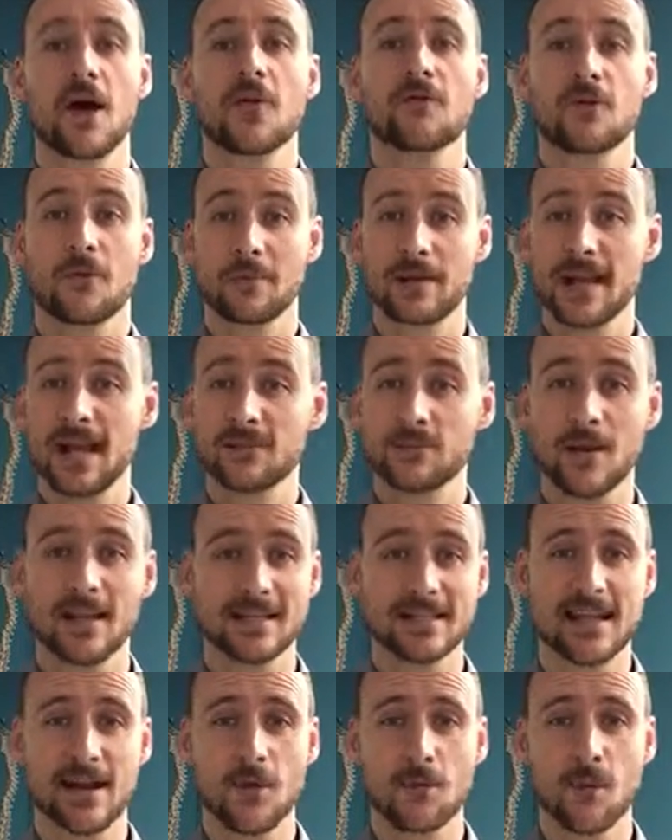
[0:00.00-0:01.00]
From Innate
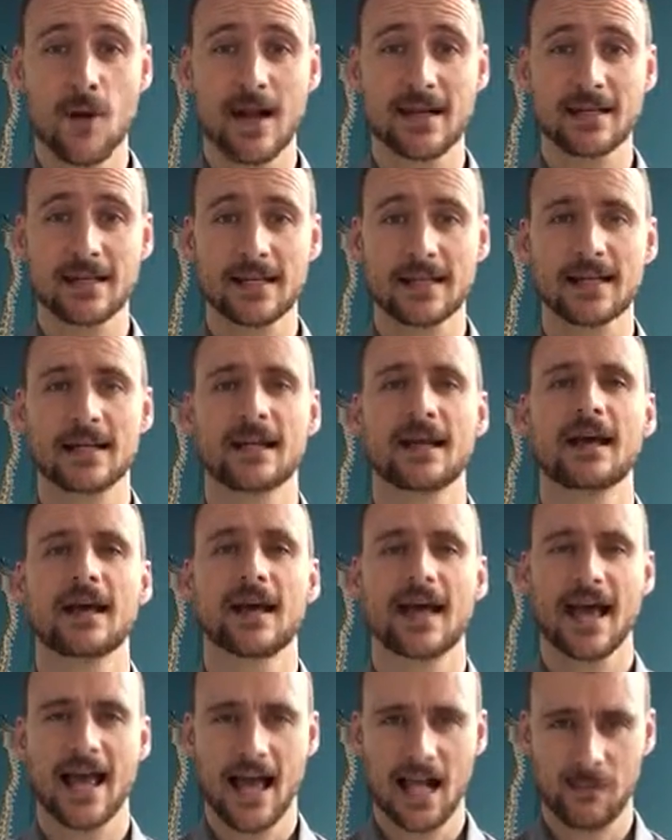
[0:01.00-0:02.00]
Wellness Chiropractic,
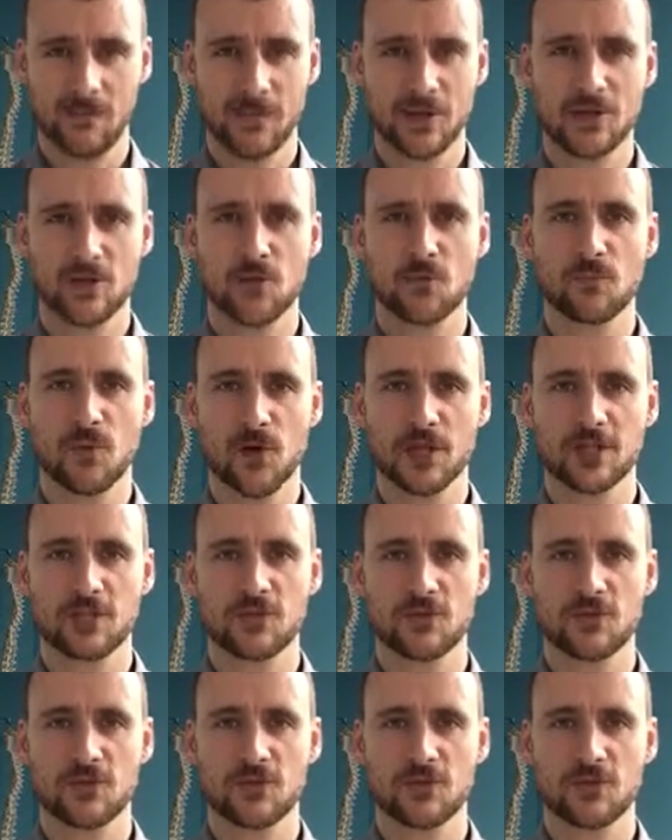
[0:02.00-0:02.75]
helping your body